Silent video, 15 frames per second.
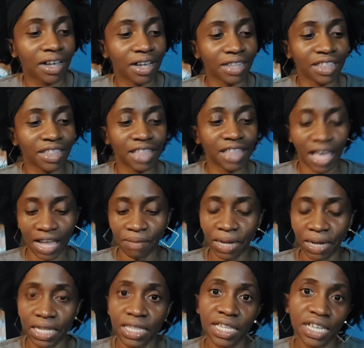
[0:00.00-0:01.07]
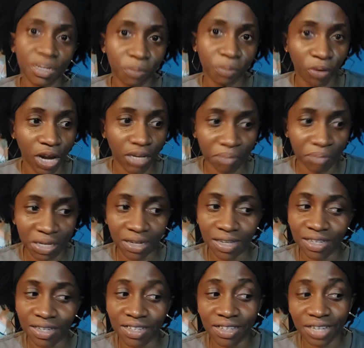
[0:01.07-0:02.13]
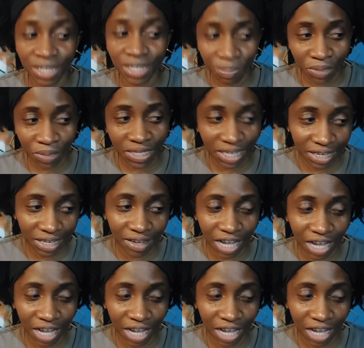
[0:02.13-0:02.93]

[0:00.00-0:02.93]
And then my third point, because this particular,